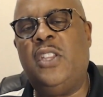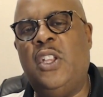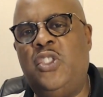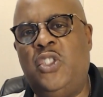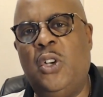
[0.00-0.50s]
the
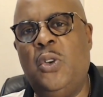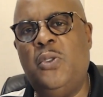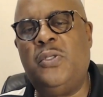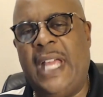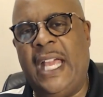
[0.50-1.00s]

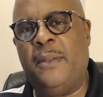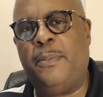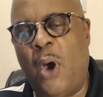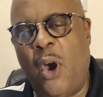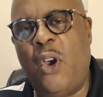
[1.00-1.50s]
Jews in
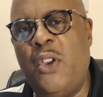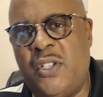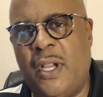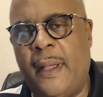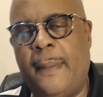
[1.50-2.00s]

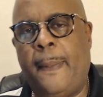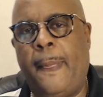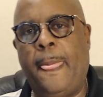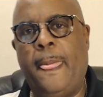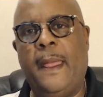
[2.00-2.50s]
Persia.
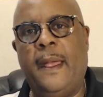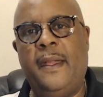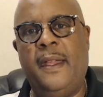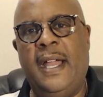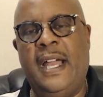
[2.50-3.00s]

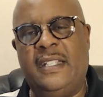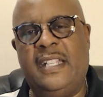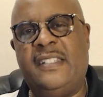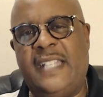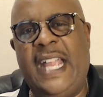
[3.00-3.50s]

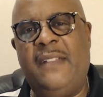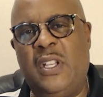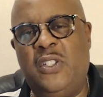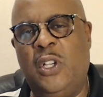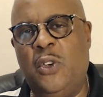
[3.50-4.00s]

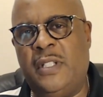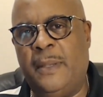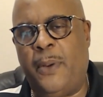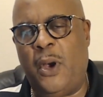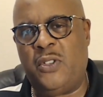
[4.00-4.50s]

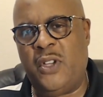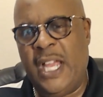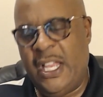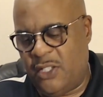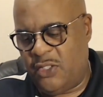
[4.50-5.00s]

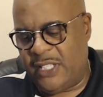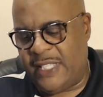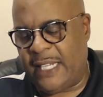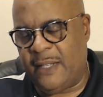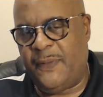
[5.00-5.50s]
So just
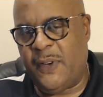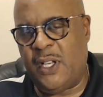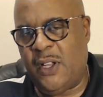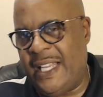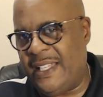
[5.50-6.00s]
take a
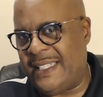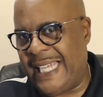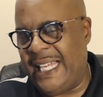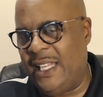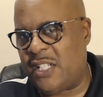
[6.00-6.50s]
footnote.
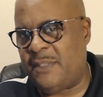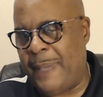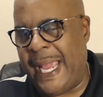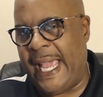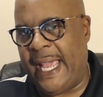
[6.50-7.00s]
It looks
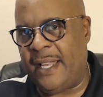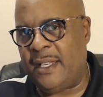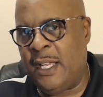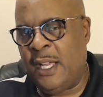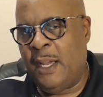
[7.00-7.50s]
bad,
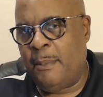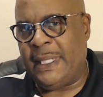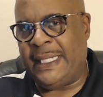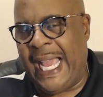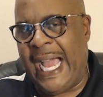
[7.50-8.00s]

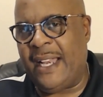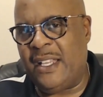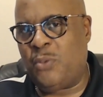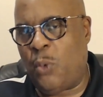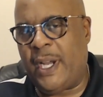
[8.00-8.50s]
but God
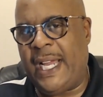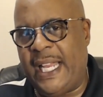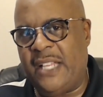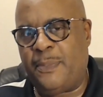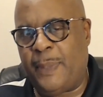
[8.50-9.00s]
is working
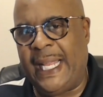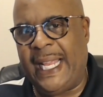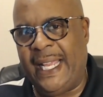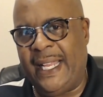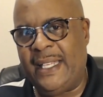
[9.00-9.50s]
his
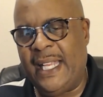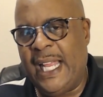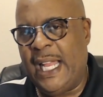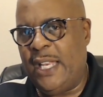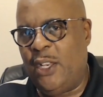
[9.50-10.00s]
plan.
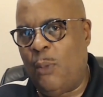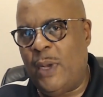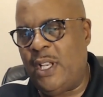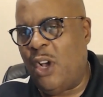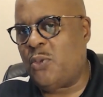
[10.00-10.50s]
No
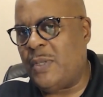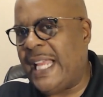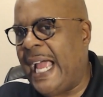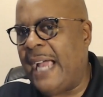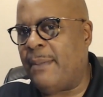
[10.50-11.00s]
one knows what's
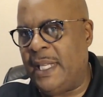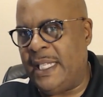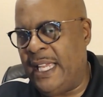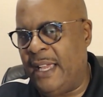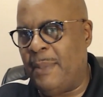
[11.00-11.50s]
happening
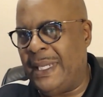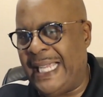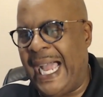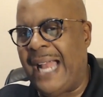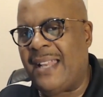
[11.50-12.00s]
yet, but
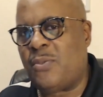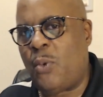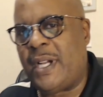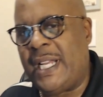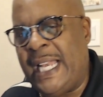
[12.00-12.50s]
God is
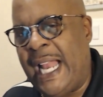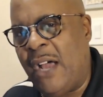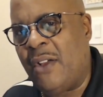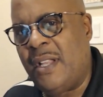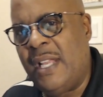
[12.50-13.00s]
working it
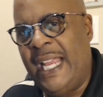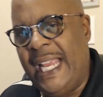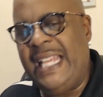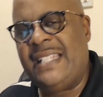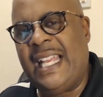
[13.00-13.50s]
out.
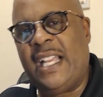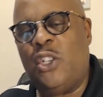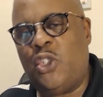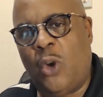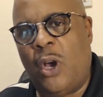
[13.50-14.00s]
He's in
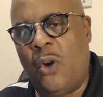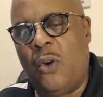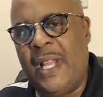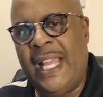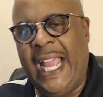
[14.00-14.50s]

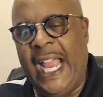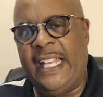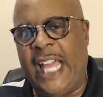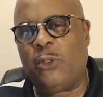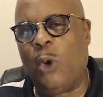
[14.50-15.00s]
control. And
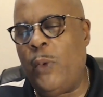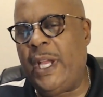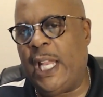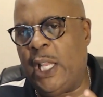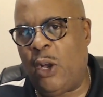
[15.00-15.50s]
that's what we
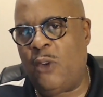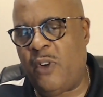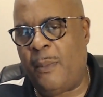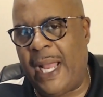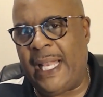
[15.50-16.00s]
can learn
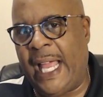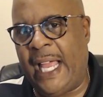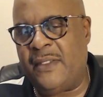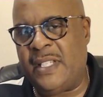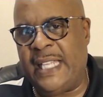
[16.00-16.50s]
from our
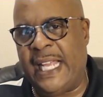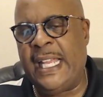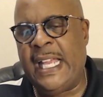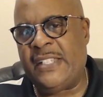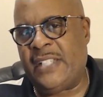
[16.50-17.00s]
lives, is that
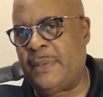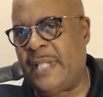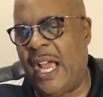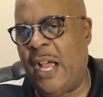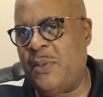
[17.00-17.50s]

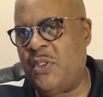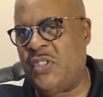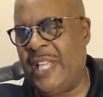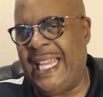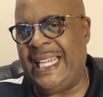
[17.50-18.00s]
sometimes
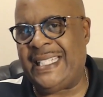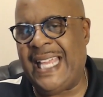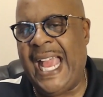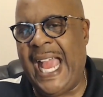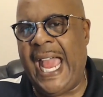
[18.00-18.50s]
things
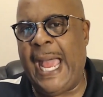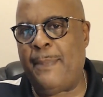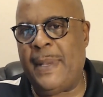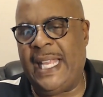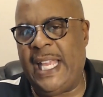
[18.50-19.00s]

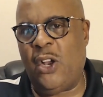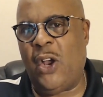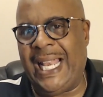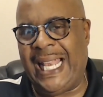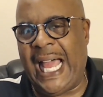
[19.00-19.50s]
happen in
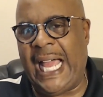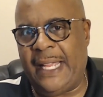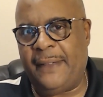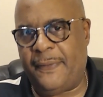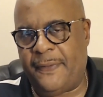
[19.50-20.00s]
our
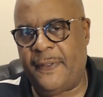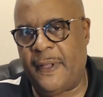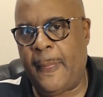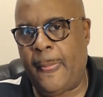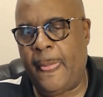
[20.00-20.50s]
life
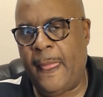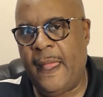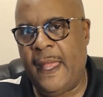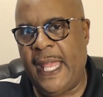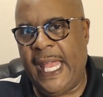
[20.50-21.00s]

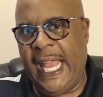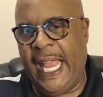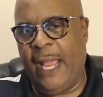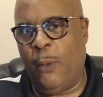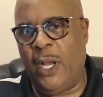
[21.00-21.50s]

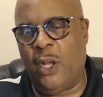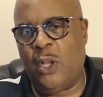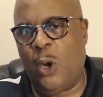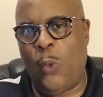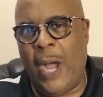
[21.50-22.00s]
and we don't
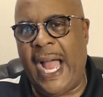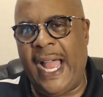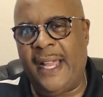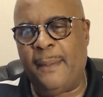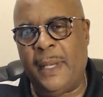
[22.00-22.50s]
know
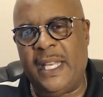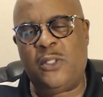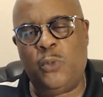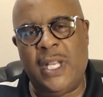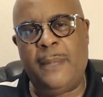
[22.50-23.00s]
why, but
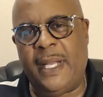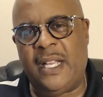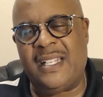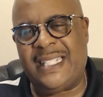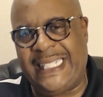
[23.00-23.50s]
it's really
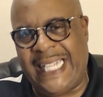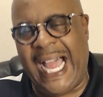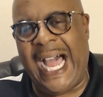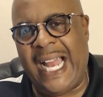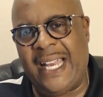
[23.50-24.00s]
because
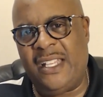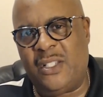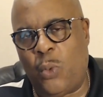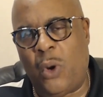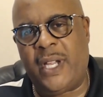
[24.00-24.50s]
God is
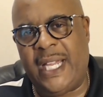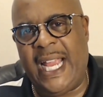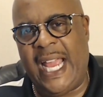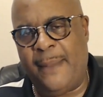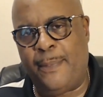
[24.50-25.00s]
working
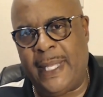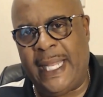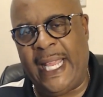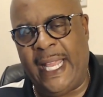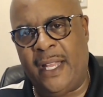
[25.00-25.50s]
a
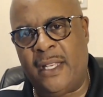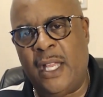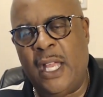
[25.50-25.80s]
plan